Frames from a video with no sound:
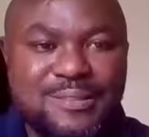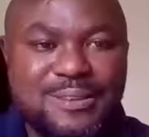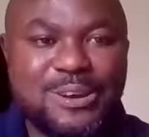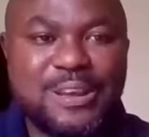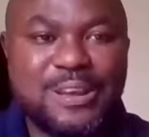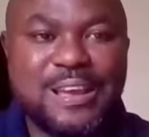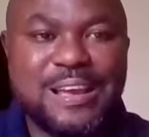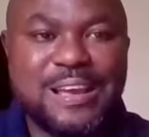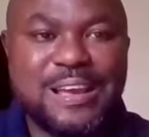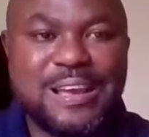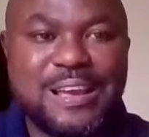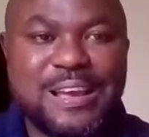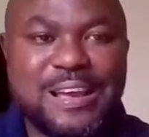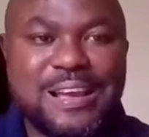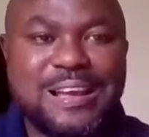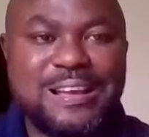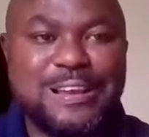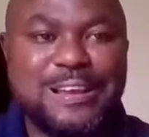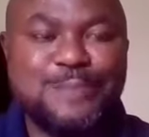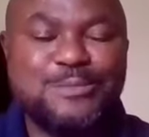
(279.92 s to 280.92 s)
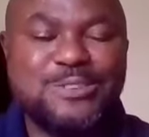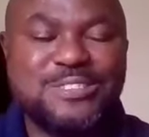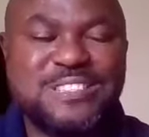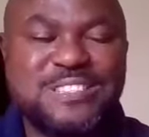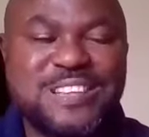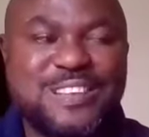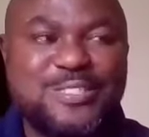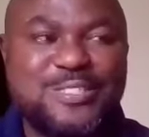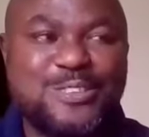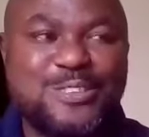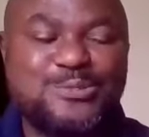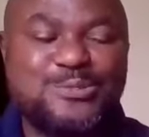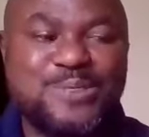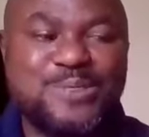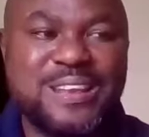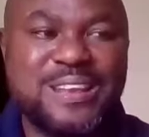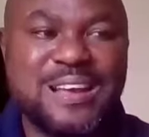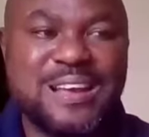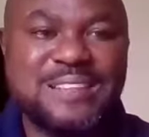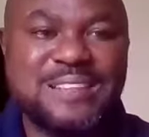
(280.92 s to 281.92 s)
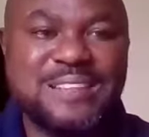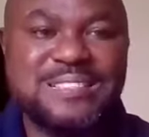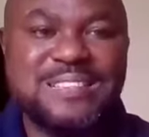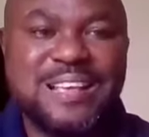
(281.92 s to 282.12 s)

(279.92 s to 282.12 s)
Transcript: Let me just say that.